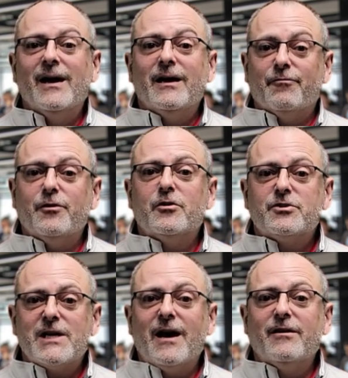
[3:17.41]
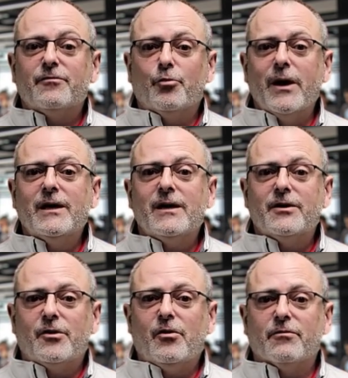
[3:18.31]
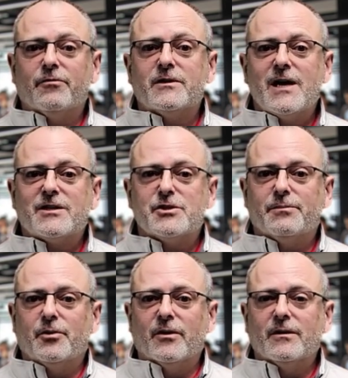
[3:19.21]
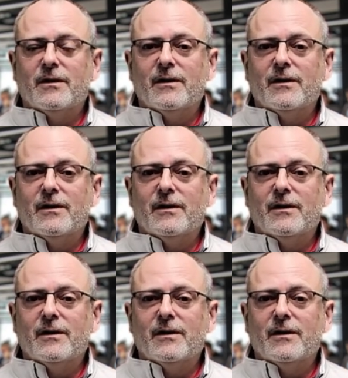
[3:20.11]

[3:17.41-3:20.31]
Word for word: If you're tired of waiting on hold for tech support,